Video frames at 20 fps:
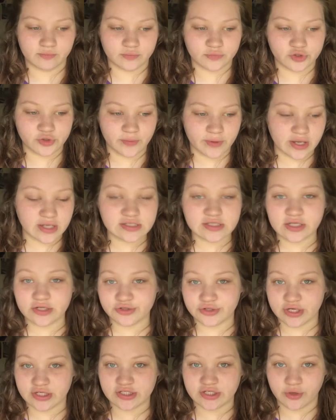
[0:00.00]
So because of the
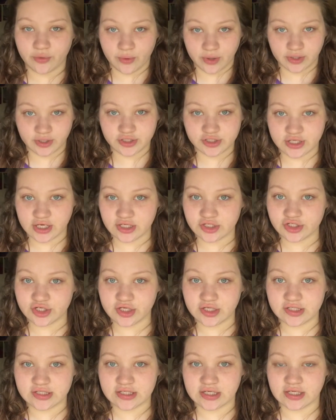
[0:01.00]
drastic weather
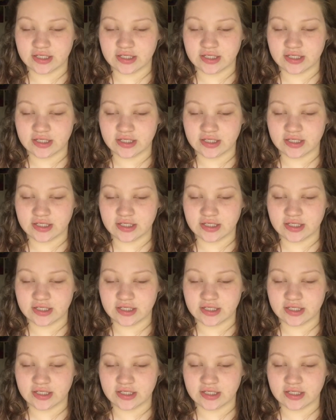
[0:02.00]
changes